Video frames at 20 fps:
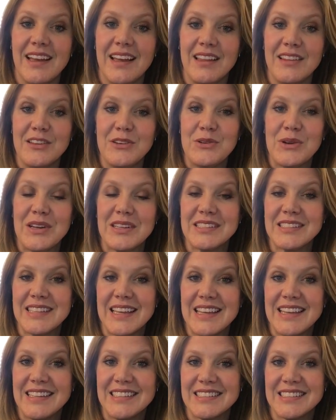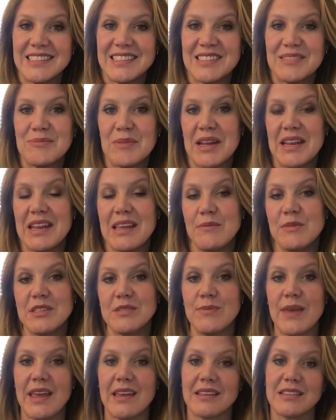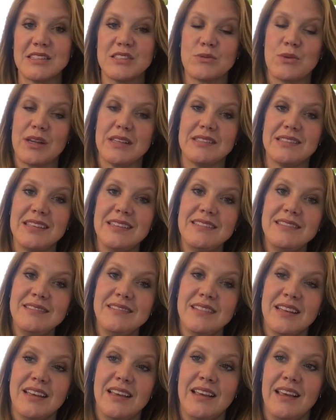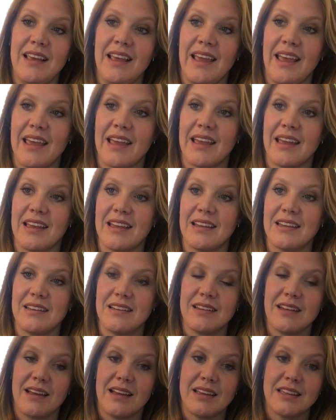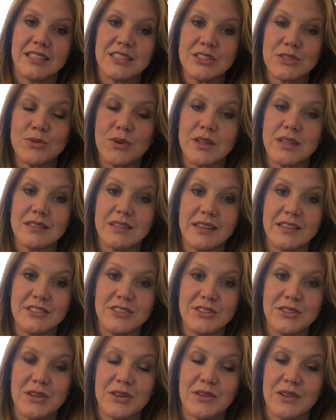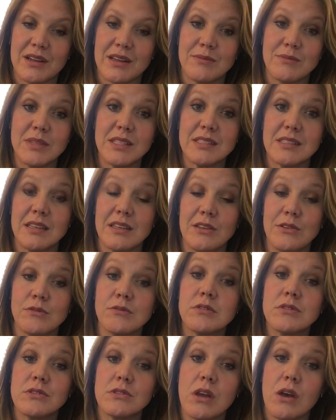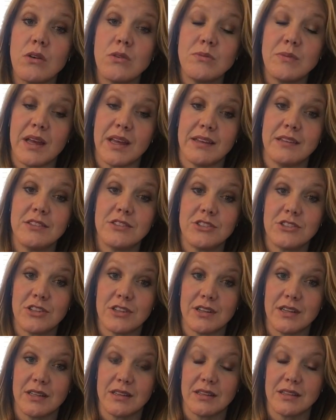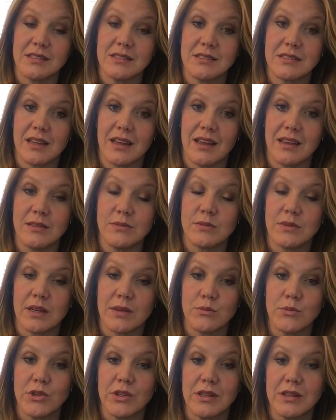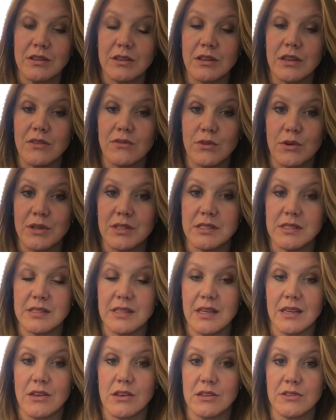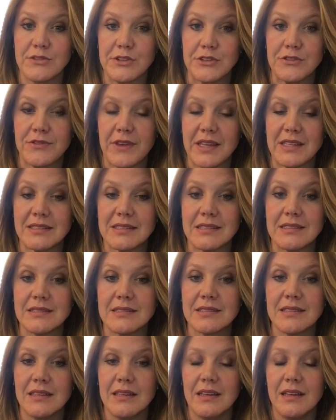Hello, all saints. My name is Swanson, and I just wanted to let you know that I'm missing you so much during this time. I'm really looking forward to seeing all of your faces.